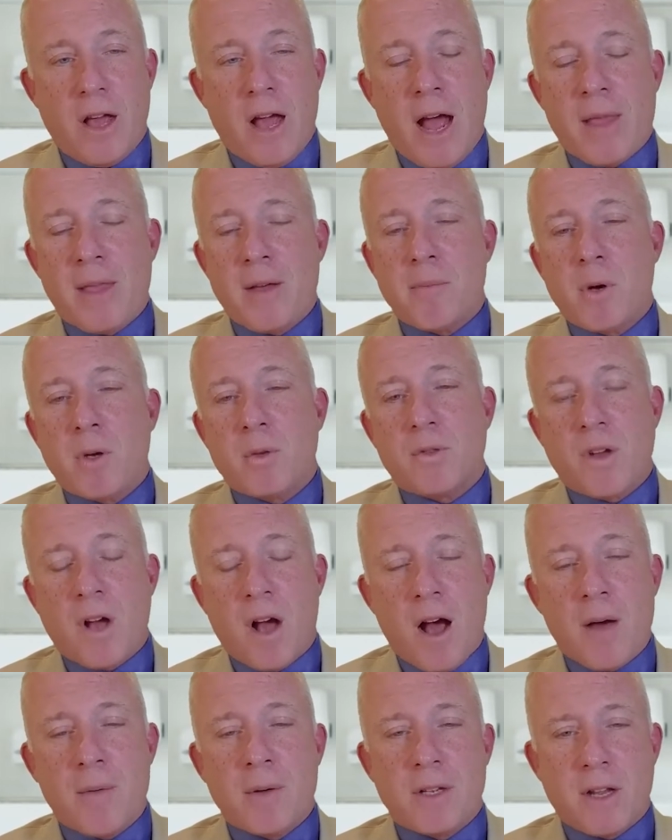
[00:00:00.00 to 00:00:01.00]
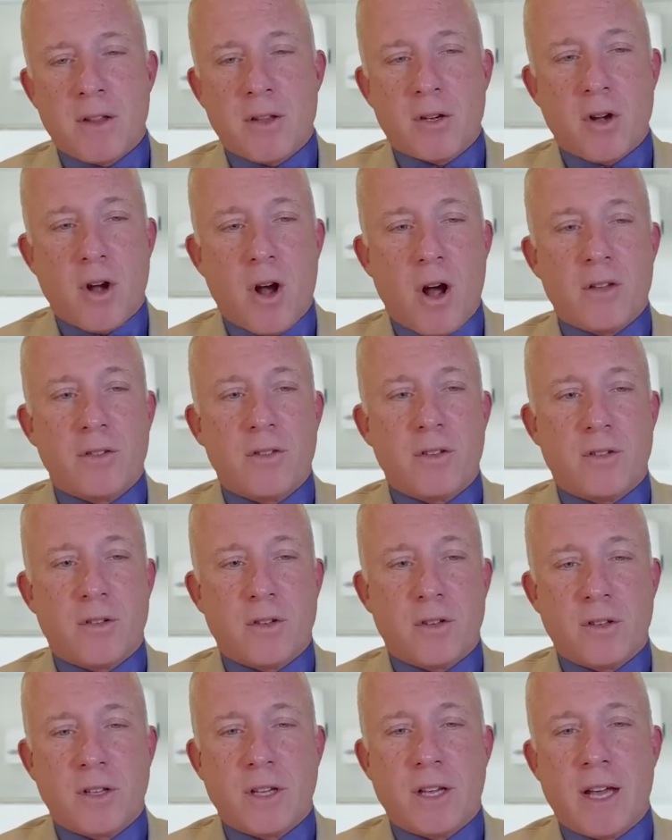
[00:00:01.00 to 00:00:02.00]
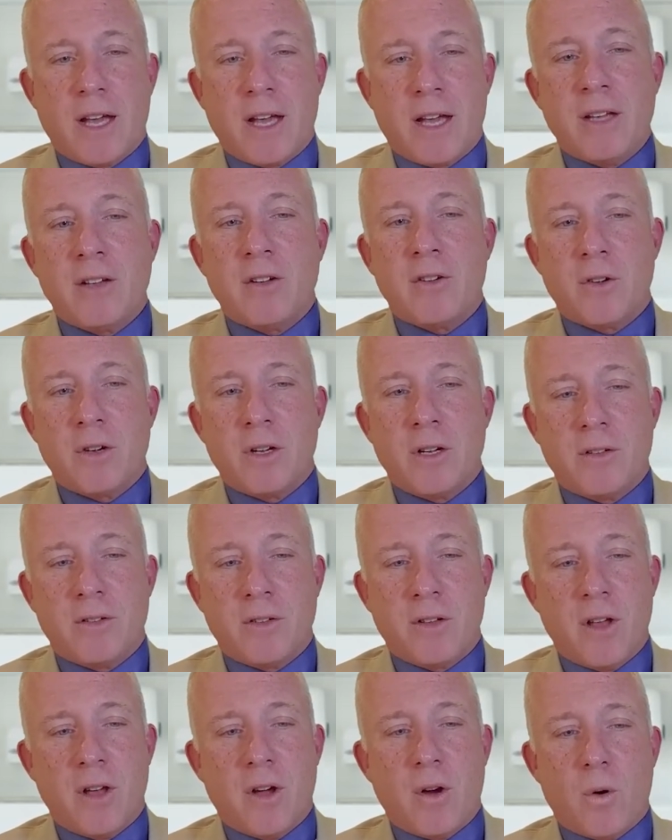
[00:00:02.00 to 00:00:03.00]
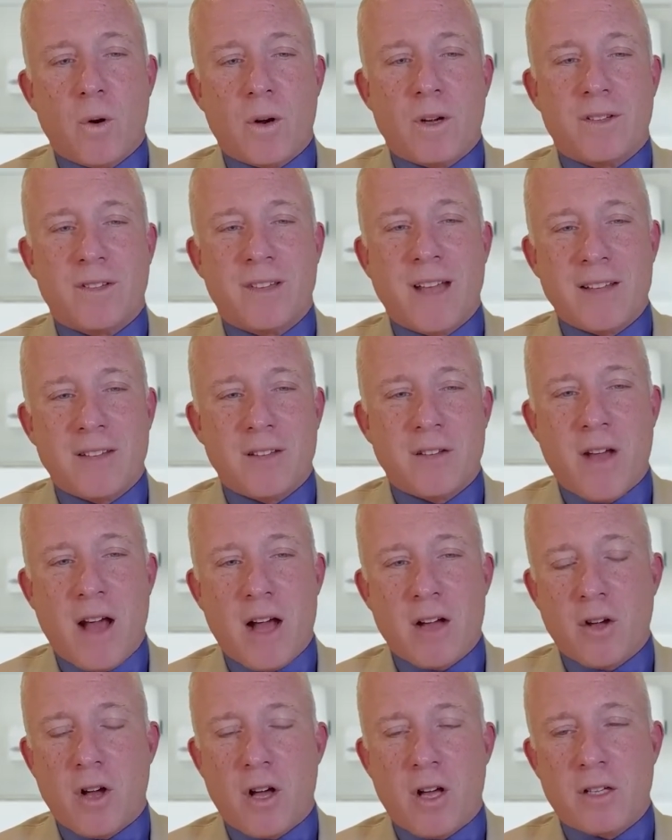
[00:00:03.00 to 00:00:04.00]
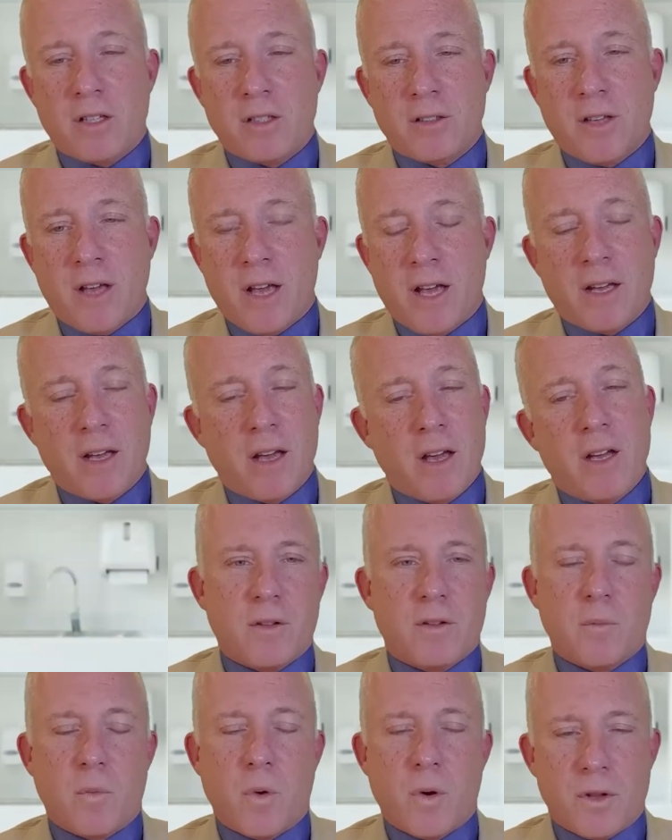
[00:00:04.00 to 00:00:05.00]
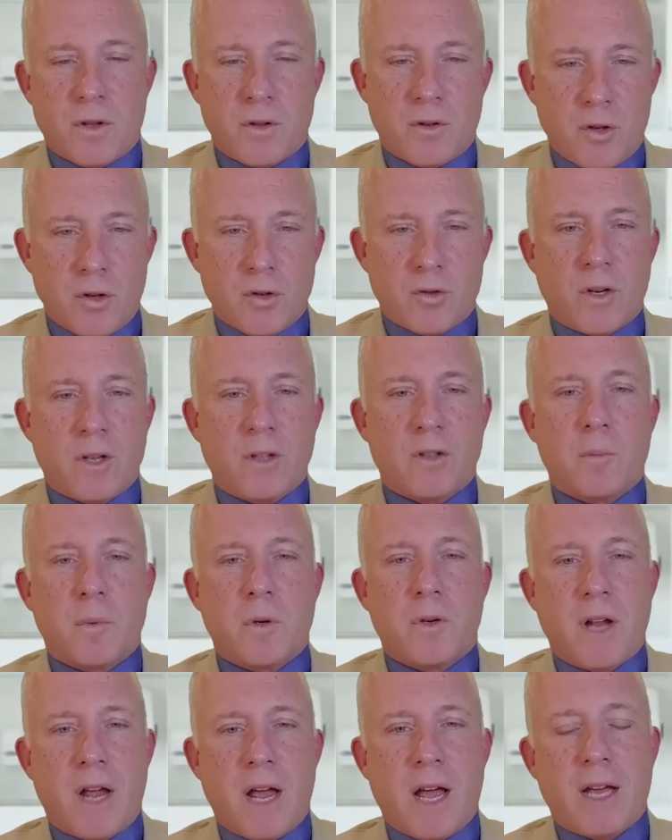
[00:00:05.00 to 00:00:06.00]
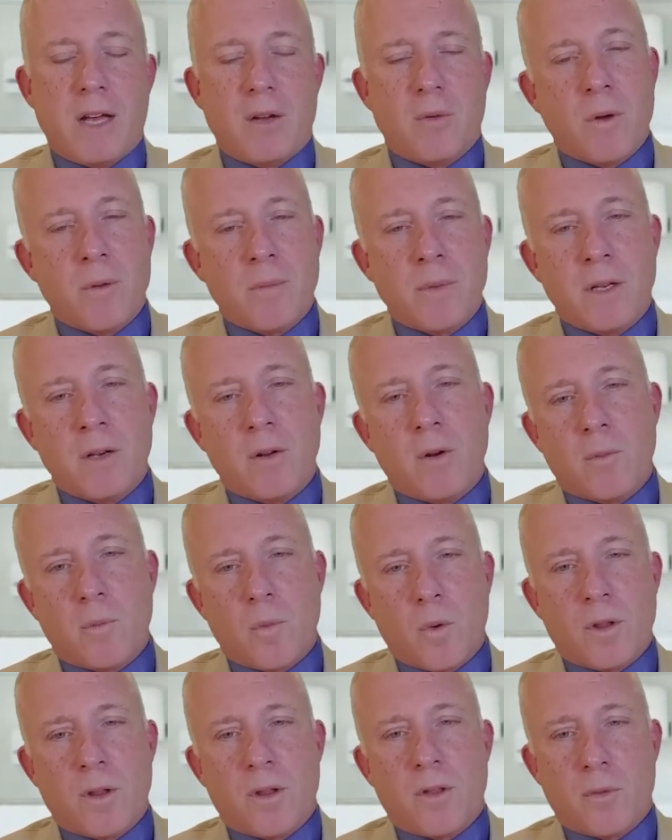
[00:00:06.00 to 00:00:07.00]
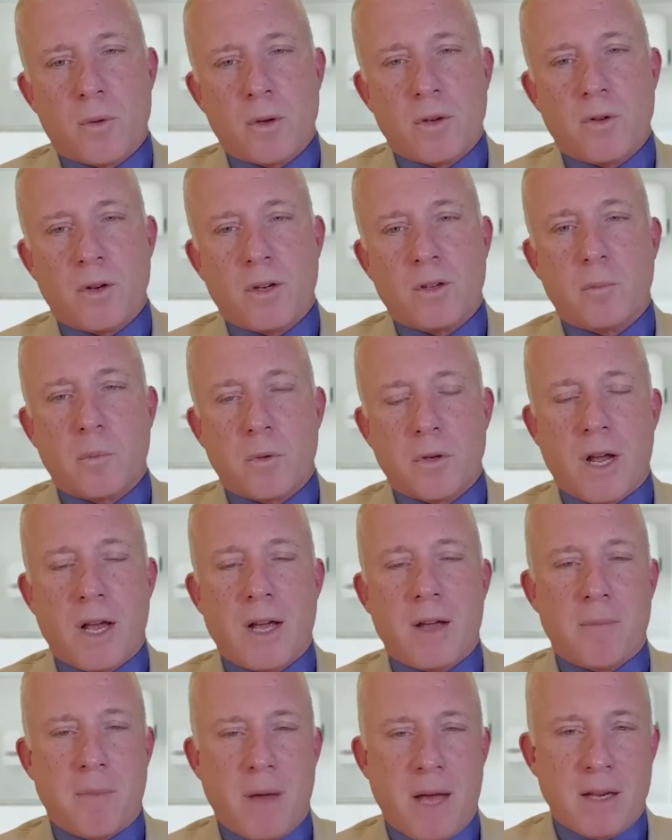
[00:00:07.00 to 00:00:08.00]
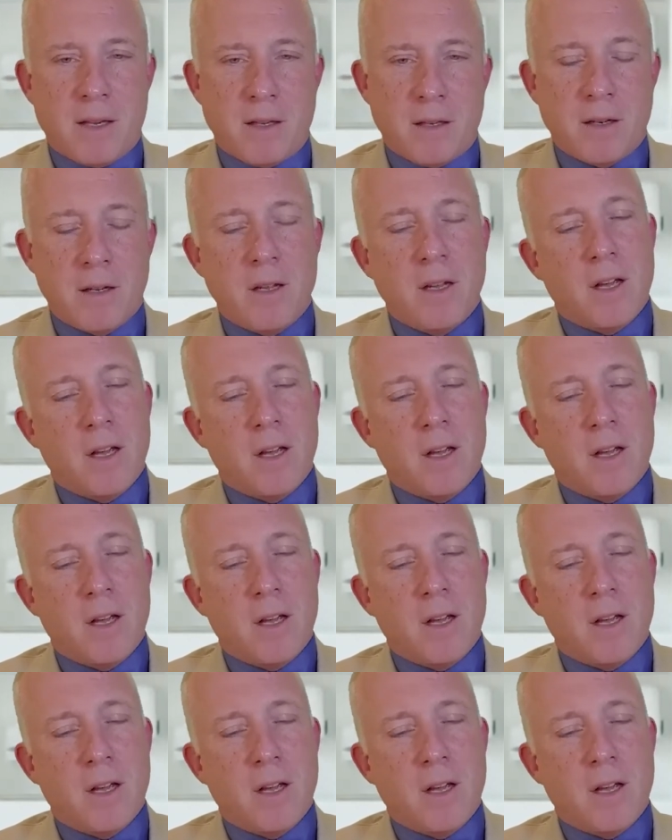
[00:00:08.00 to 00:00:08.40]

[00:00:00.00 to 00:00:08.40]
And the most common other cause is certainly increase or excessive alcohol intake. If it's more than two drinks per day in women or more than three drinks per day in men.